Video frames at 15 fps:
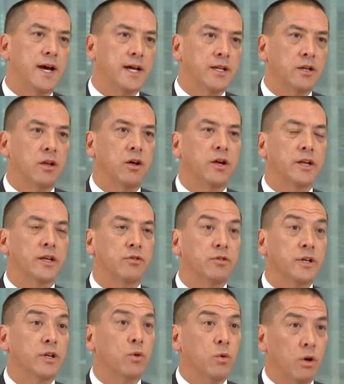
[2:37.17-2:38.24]
underlying
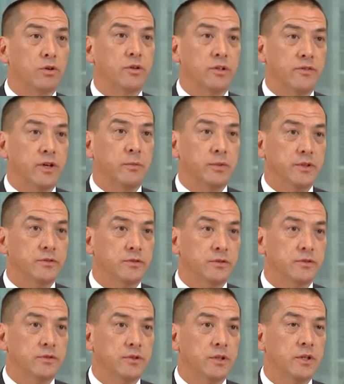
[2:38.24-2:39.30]
credit quality of our
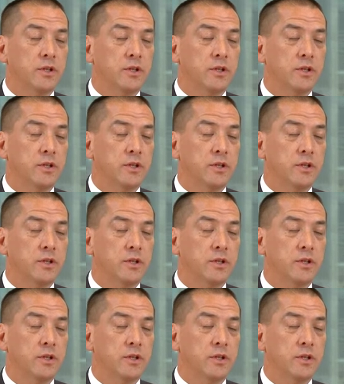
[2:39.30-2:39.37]
business.